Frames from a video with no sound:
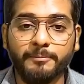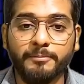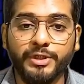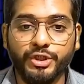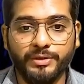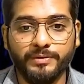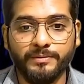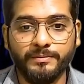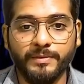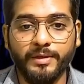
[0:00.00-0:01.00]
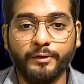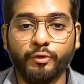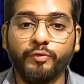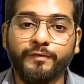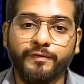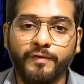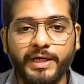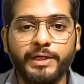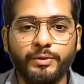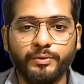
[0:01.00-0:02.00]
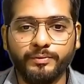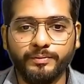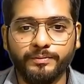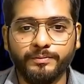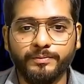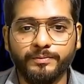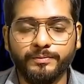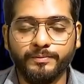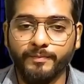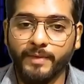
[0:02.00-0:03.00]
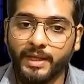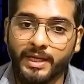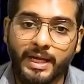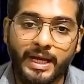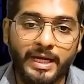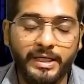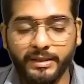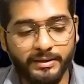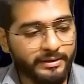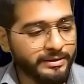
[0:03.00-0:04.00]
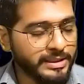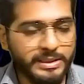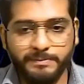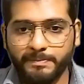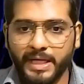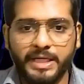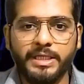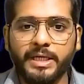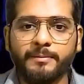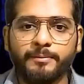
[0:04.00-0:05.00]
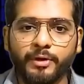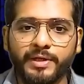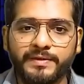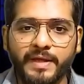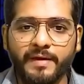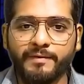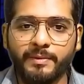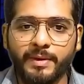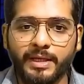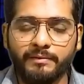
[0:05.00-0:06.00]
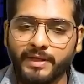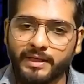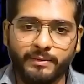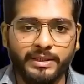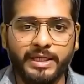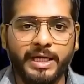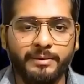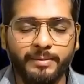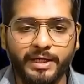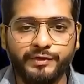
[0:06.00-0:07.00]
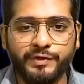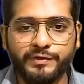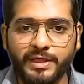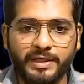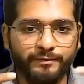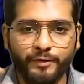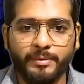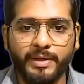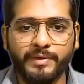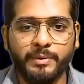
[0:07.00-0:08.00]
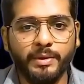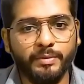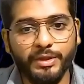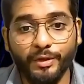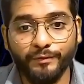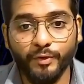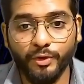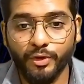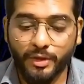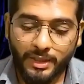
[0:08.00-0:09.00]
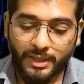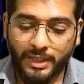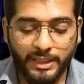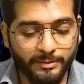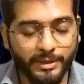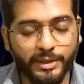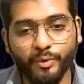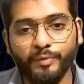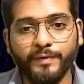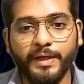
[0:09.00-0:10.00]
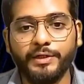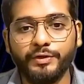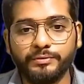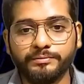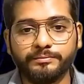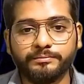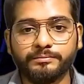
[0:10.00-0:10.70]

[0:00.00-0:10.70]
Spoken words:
a mission to find you. And they spread their employees everywhere. Wherever they had branches, they informed everywhere with your photo. Anybody who finds you